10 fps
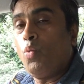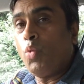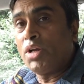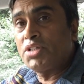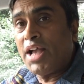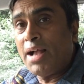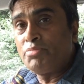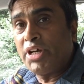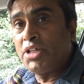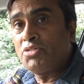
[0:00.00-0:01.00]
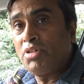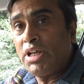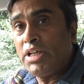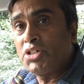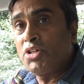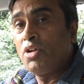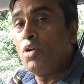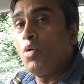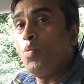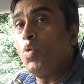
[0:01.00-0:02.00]
Once the handbrake is released,
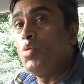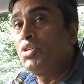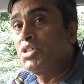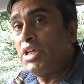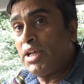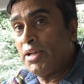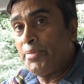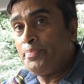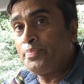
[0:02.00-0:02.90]
we would steer.